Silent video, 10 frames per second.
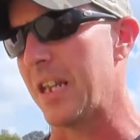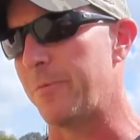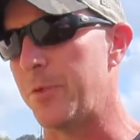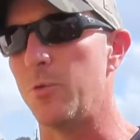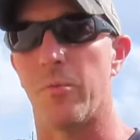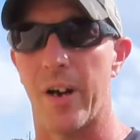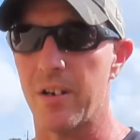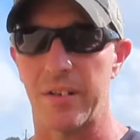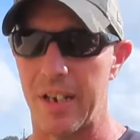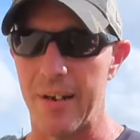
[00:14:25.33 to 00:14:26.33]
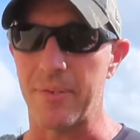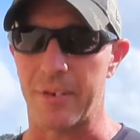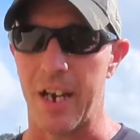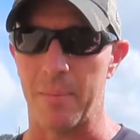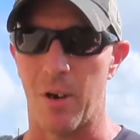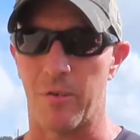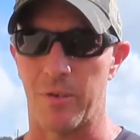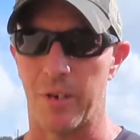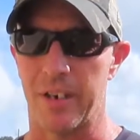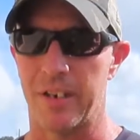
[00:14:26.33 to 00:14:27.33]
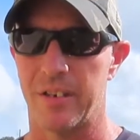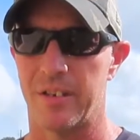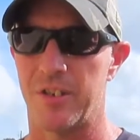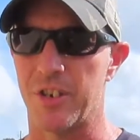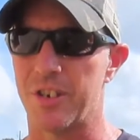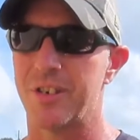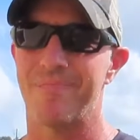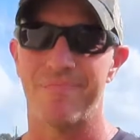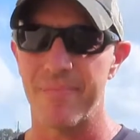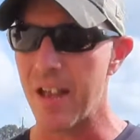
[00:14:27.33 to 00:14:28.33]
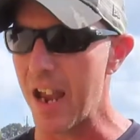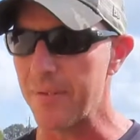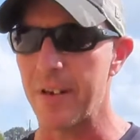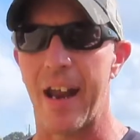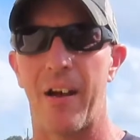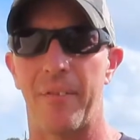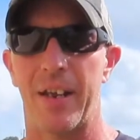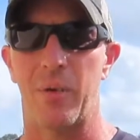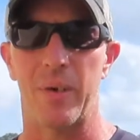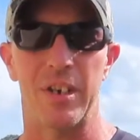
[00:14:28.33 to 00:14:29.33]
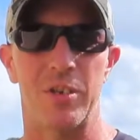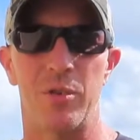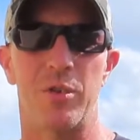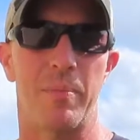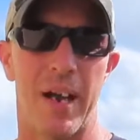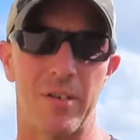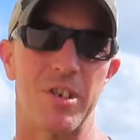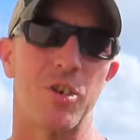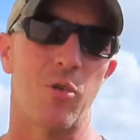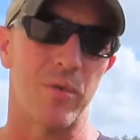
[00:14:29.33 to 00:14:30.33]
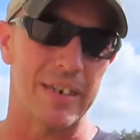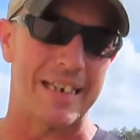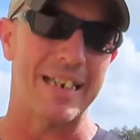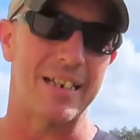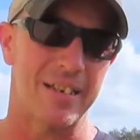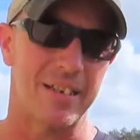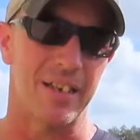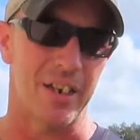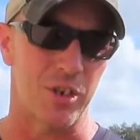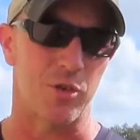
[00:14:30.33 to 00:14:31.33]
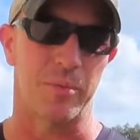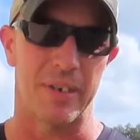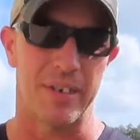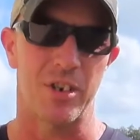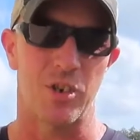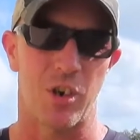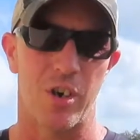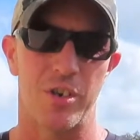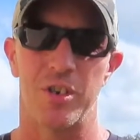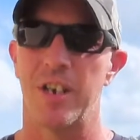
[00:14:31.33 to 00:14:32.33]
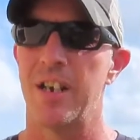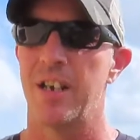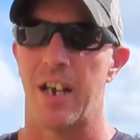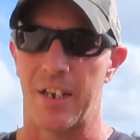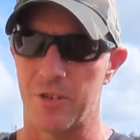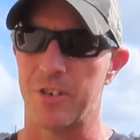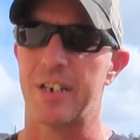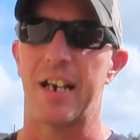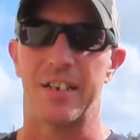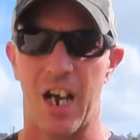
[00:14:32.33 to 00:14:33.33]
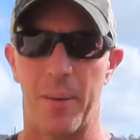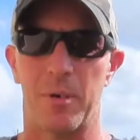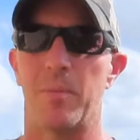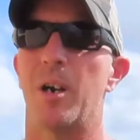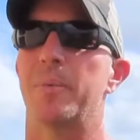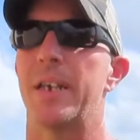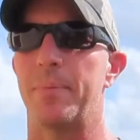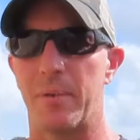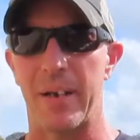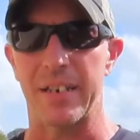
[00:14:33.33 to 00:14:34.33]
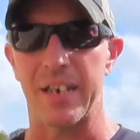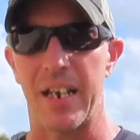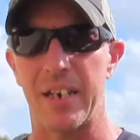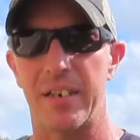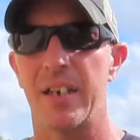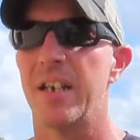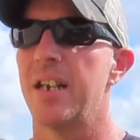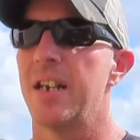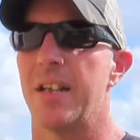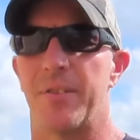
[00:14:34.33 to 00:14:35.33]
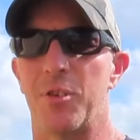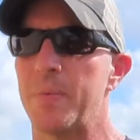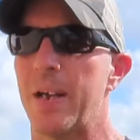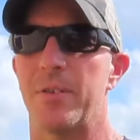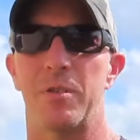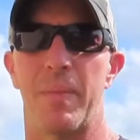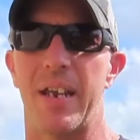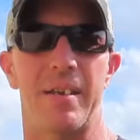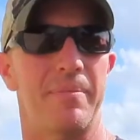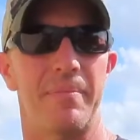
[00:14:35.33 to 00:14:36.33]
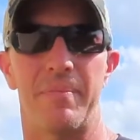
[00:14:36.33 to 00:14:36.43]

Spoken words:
If you rarely ever camp off-grid, just every now and then, and when you do, your batteries don't really get extremely discharged and you're just kind of topping them up, keeping them maintained, those batteries may